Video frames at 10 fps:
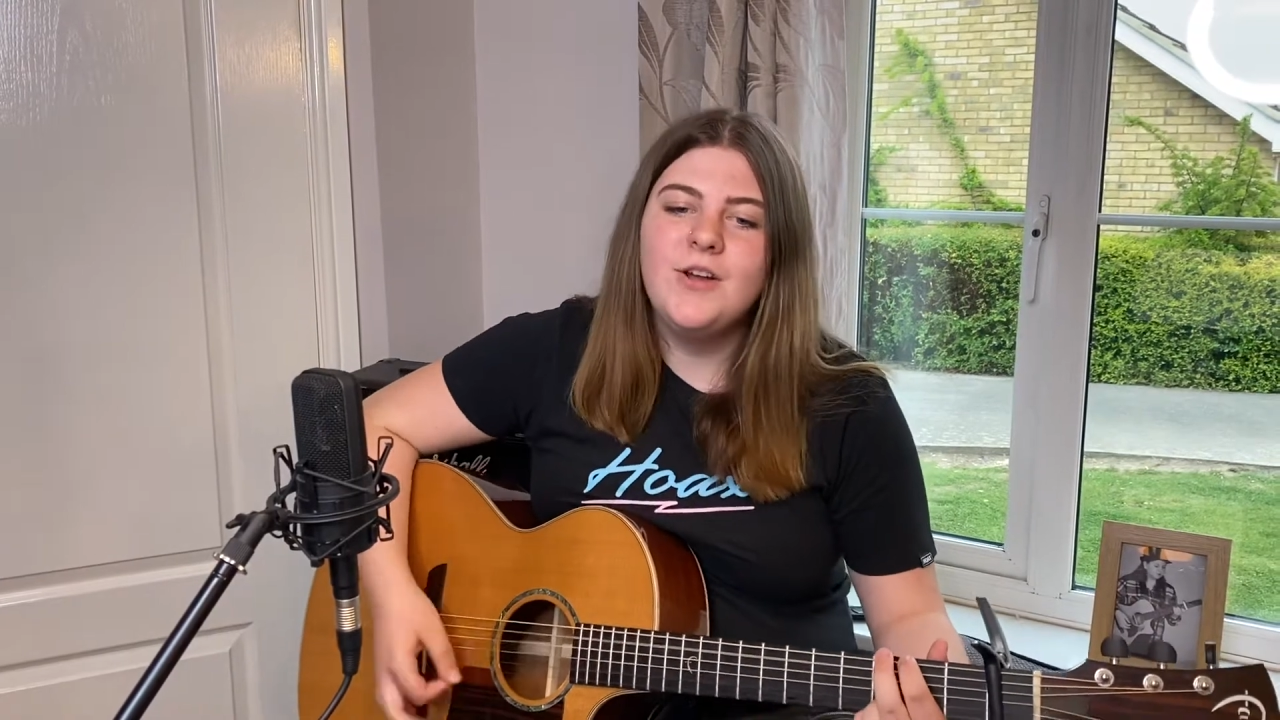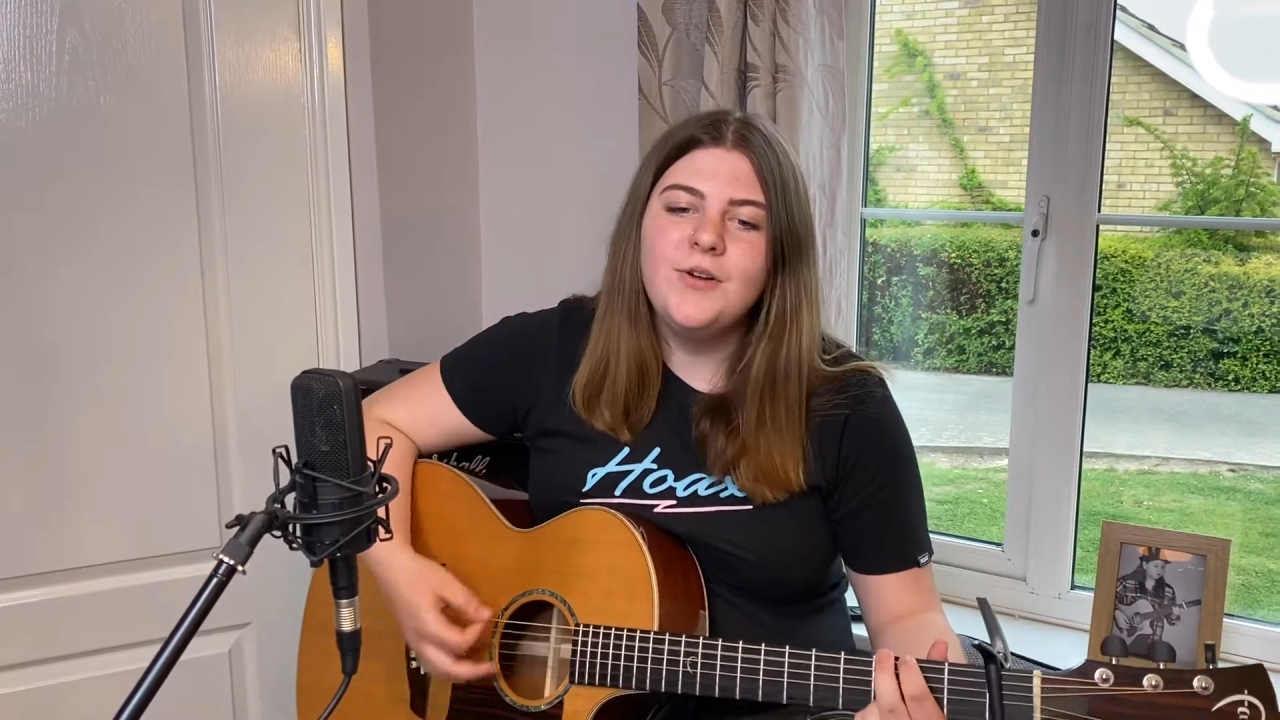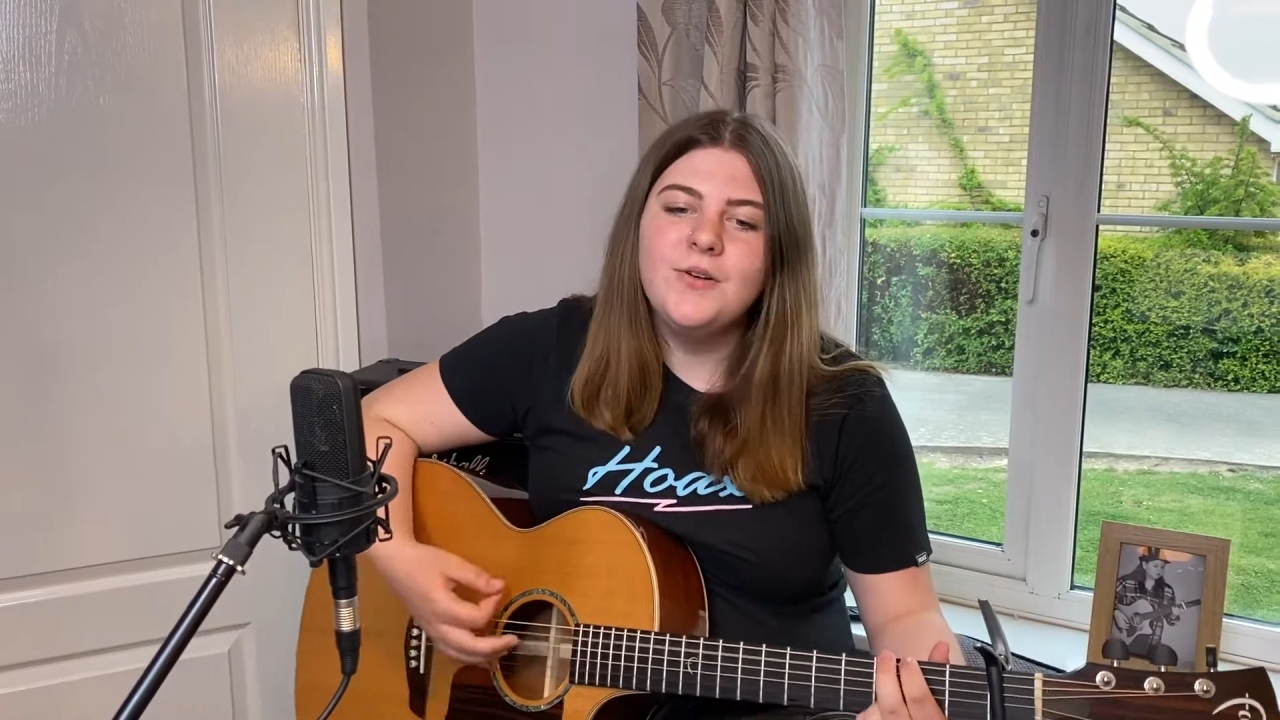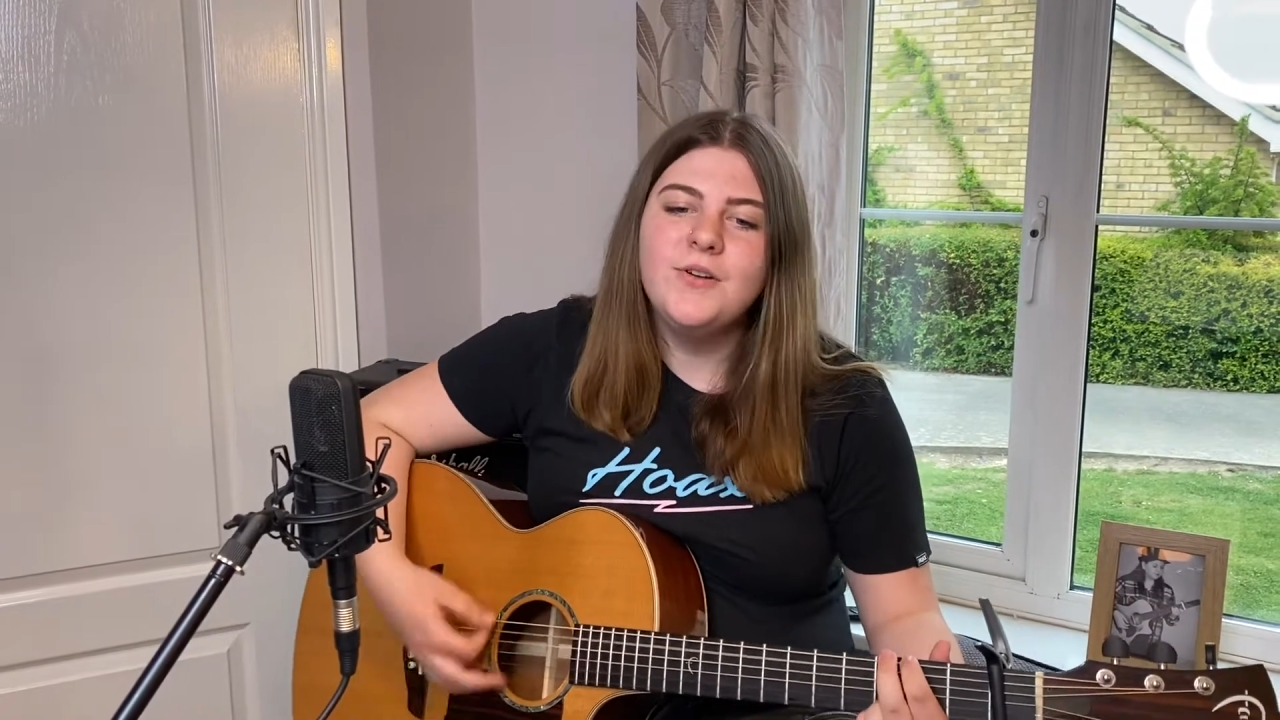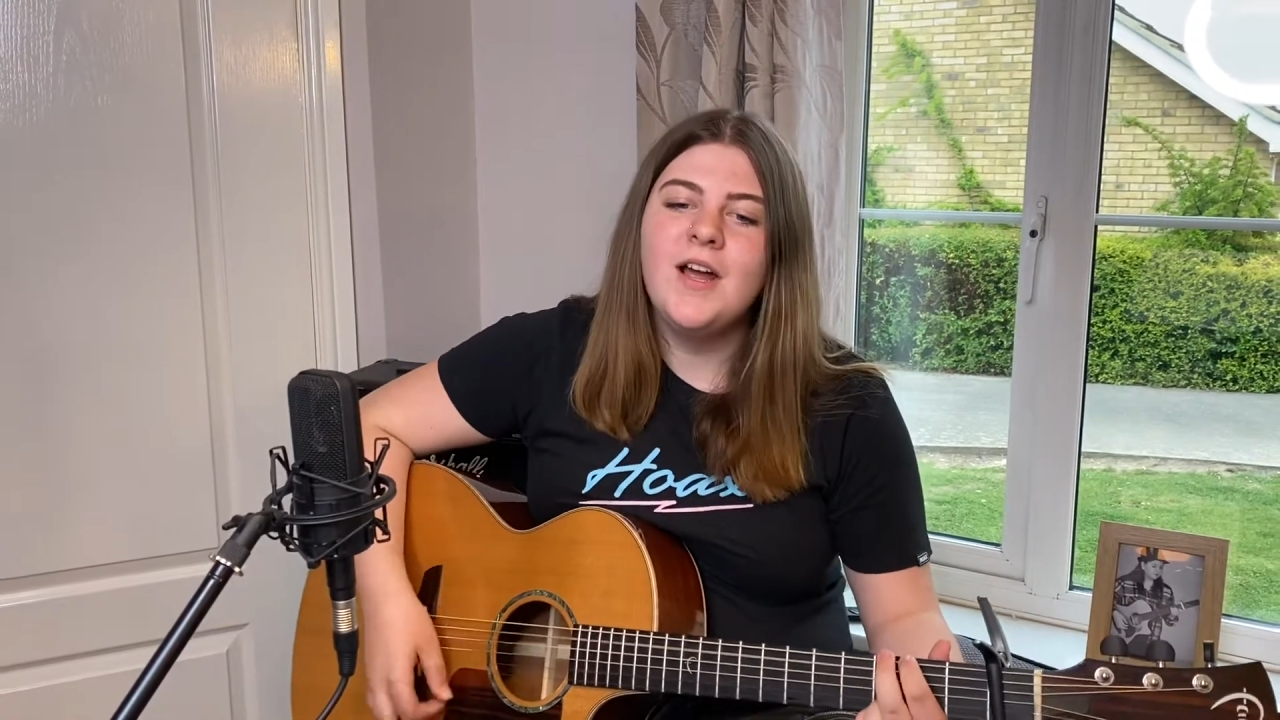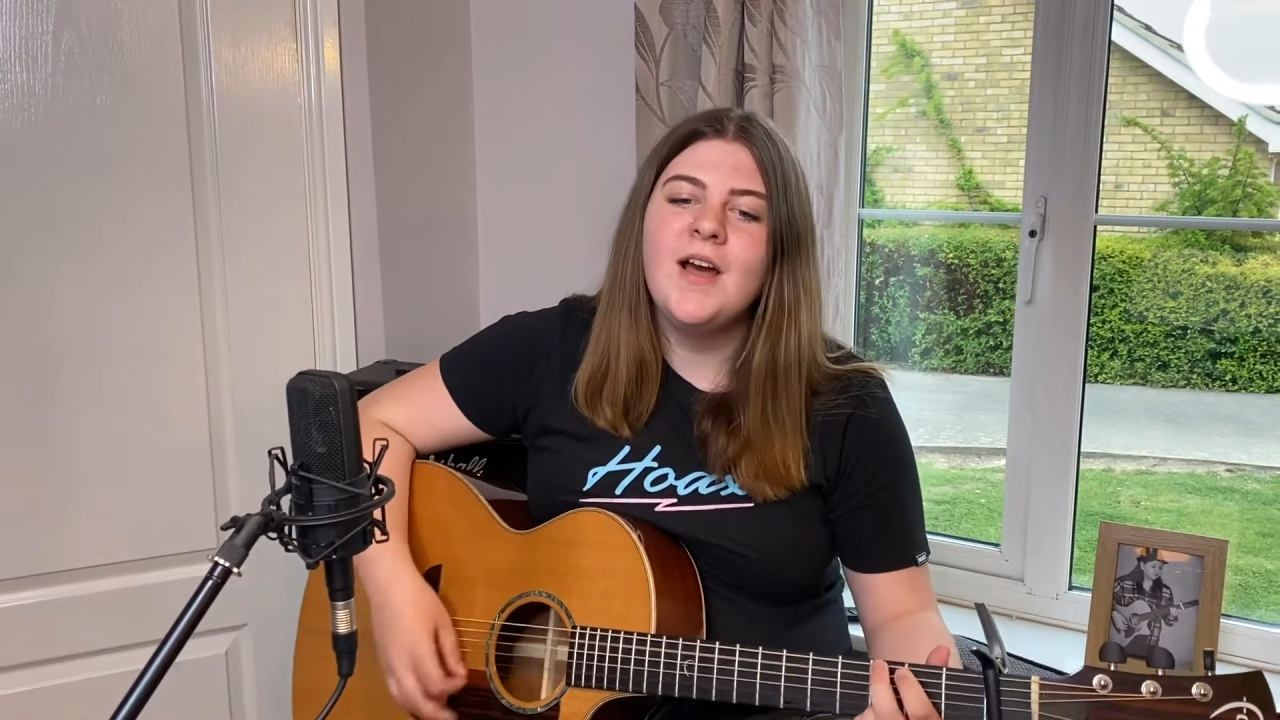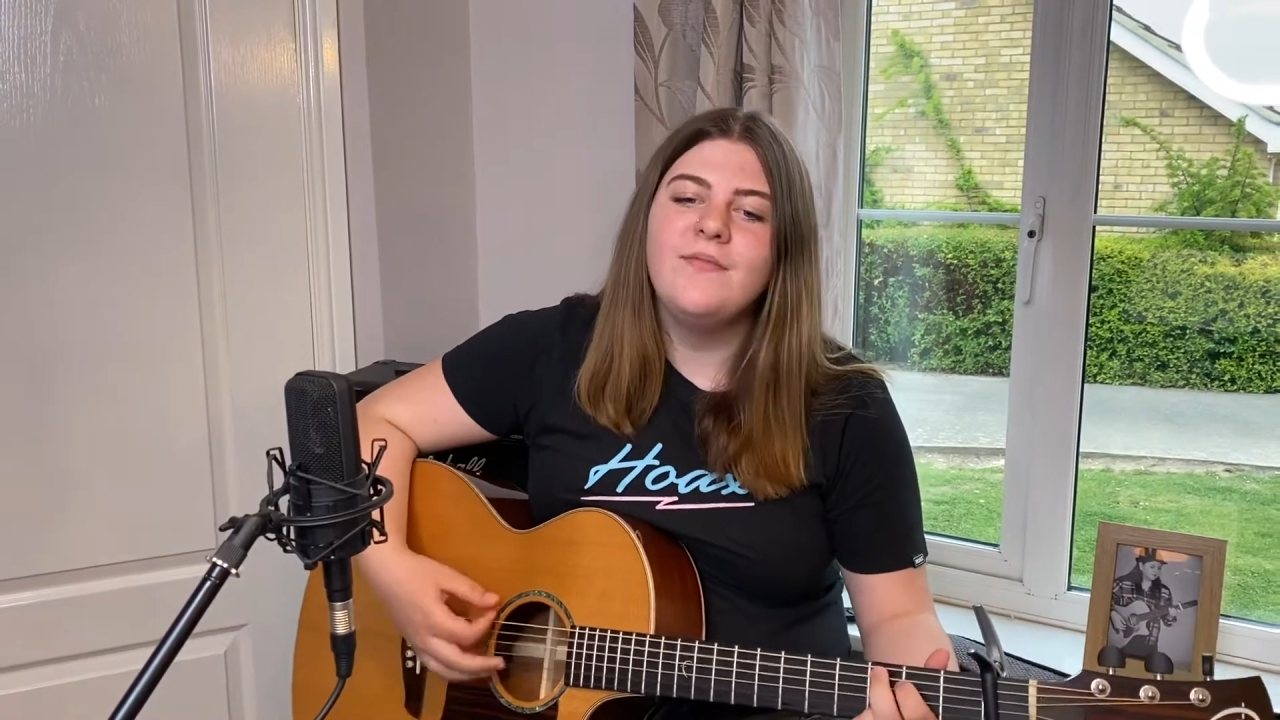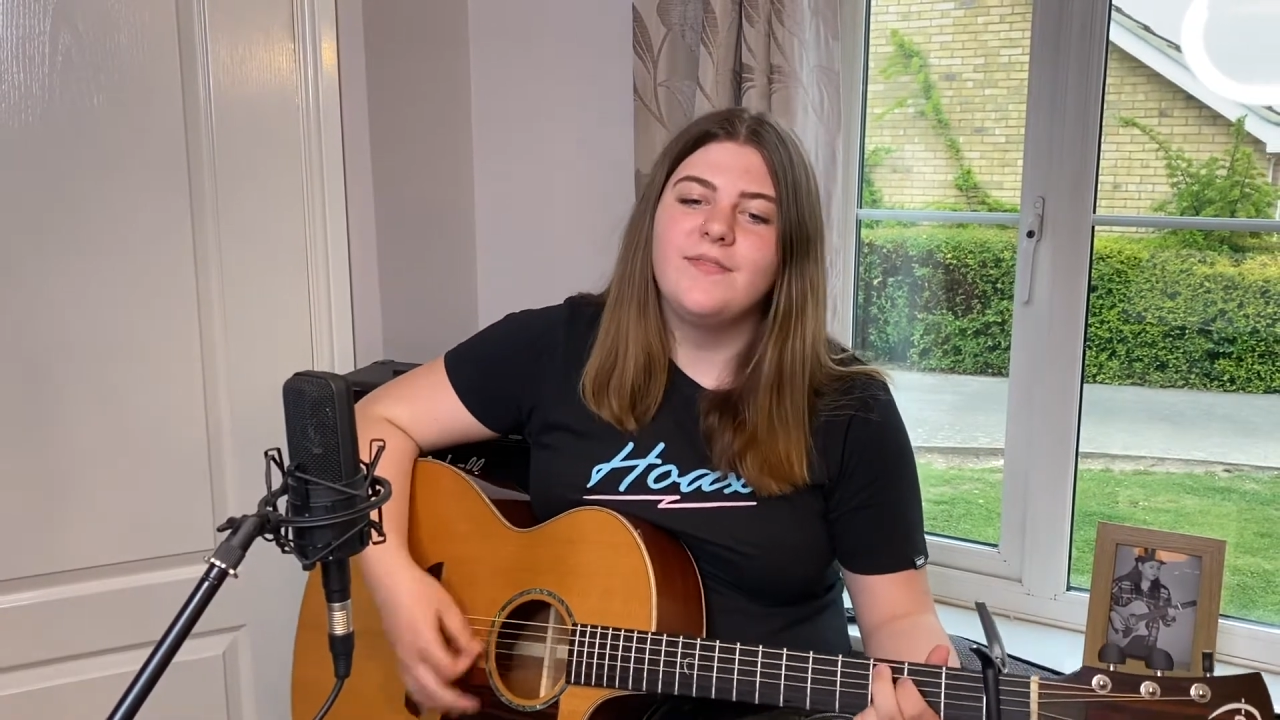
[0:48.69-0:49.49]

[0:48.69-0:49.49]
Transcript: load off